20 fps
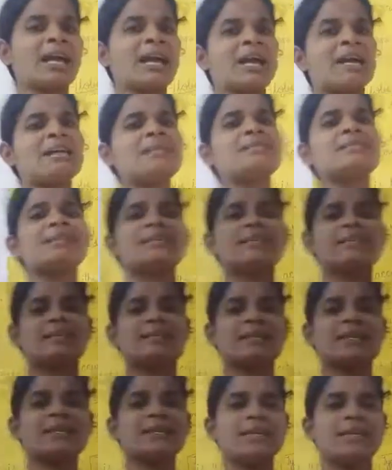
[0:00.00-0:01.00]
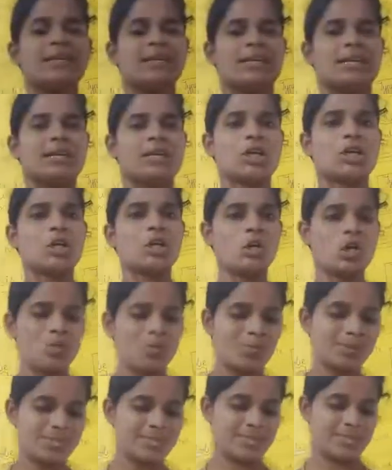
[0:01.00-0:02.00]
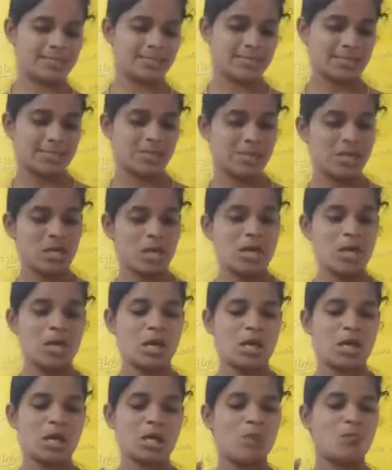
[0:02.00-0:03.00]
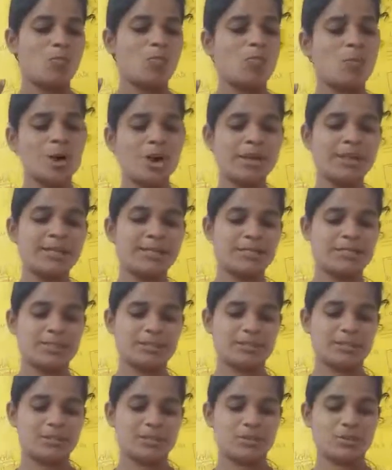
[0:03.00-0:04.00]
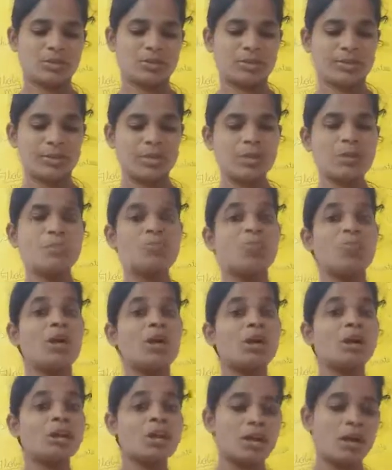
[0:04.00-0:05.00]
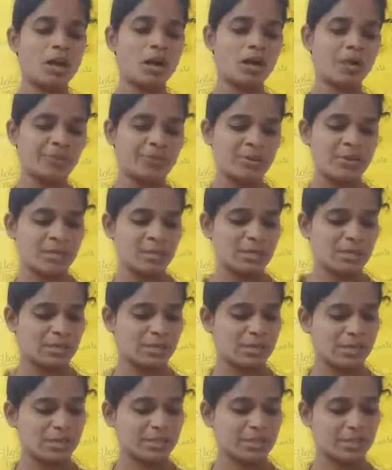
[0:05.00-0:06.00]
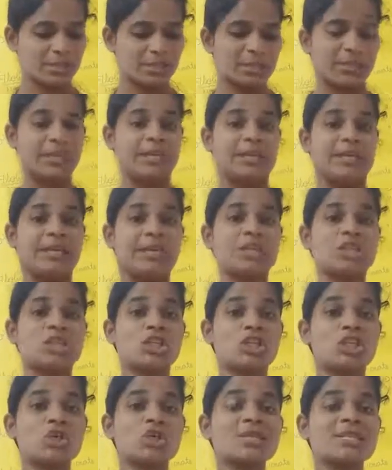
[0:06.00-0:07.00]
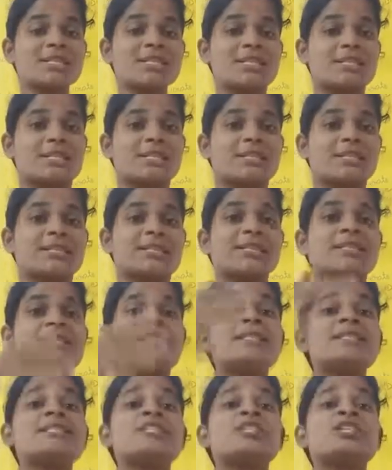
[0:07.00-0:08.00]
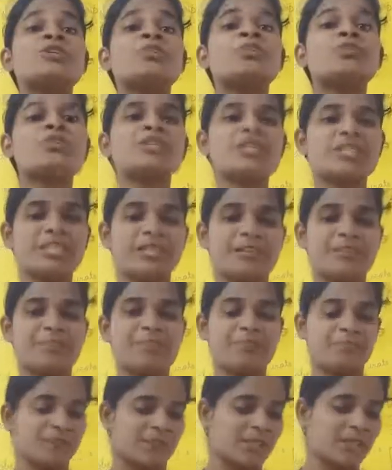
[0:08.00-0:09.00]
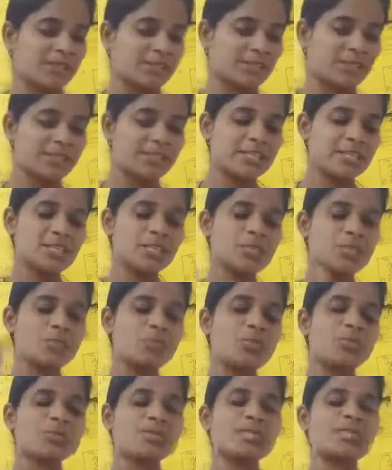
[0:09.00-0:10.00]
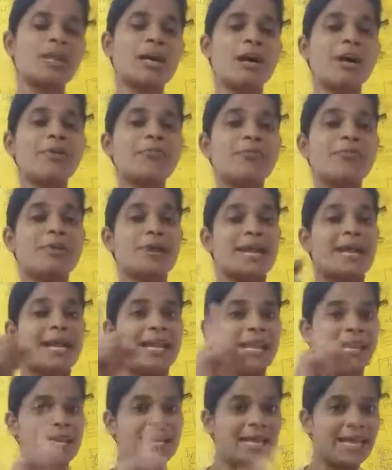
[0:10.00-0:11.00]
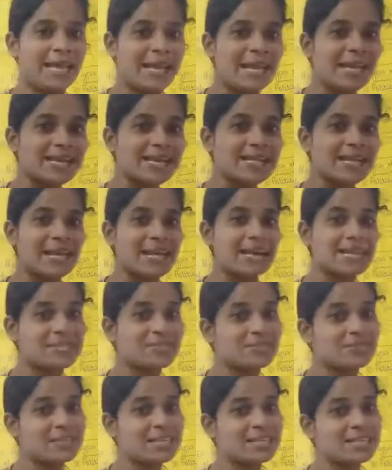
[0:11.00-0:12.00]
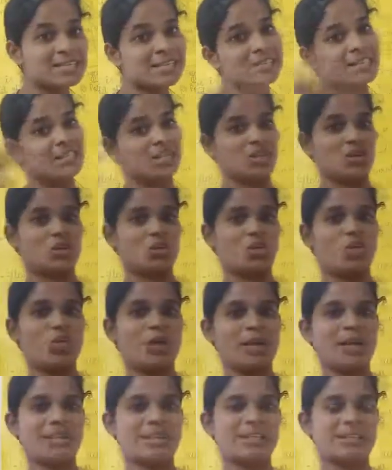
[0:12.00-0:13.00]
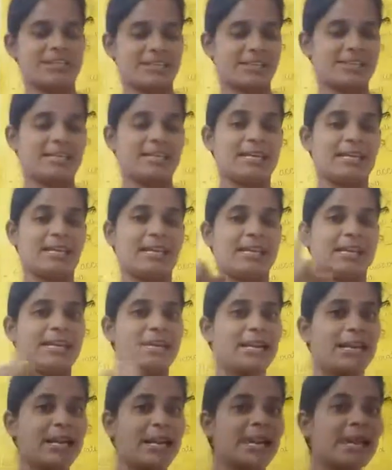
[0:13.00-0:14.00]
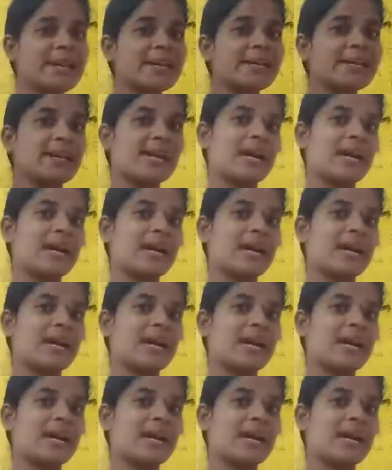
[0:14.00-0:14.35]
as I said, globe is a model. Okay, model of earth. It shows the distribution of land as well as water. Land